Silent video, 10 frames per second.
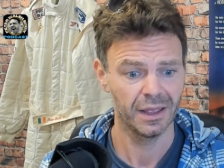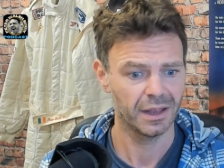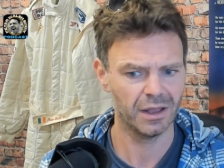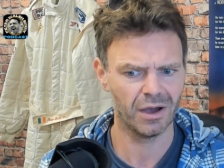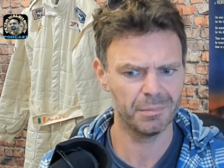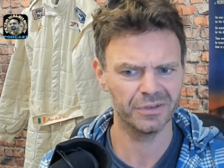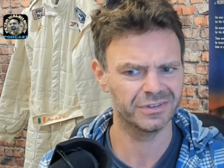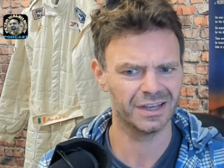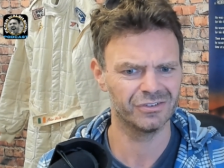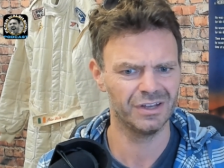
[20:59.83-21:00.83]
Now, I must
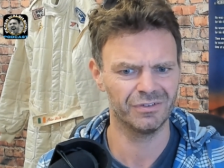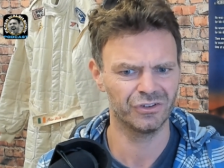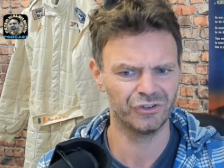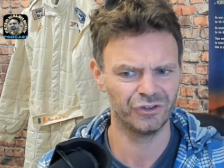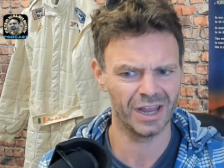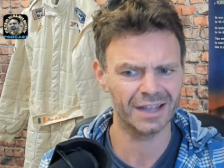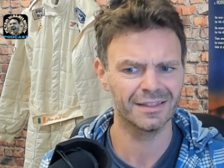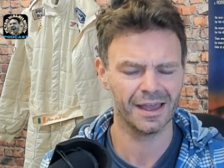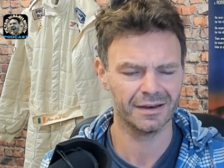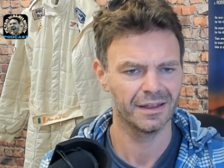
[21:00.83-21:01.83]
actually even check
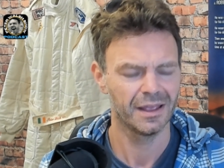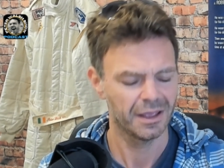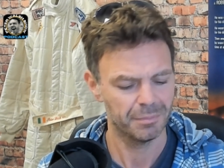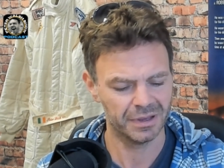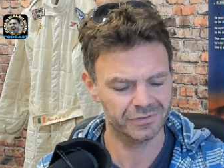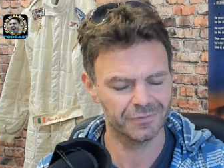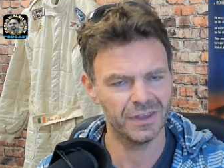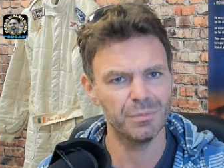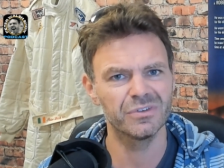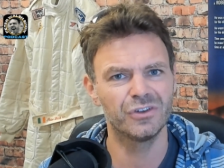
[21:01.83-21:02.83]
that because if
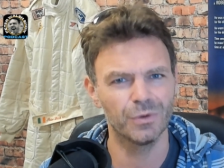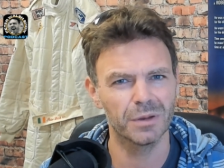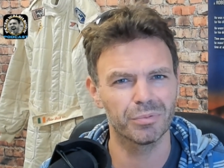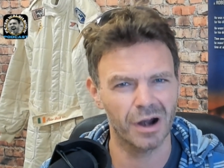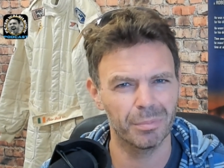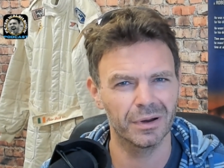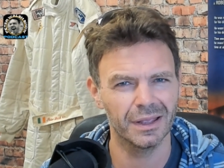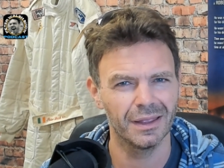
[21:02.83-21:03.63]
he was doing it properly,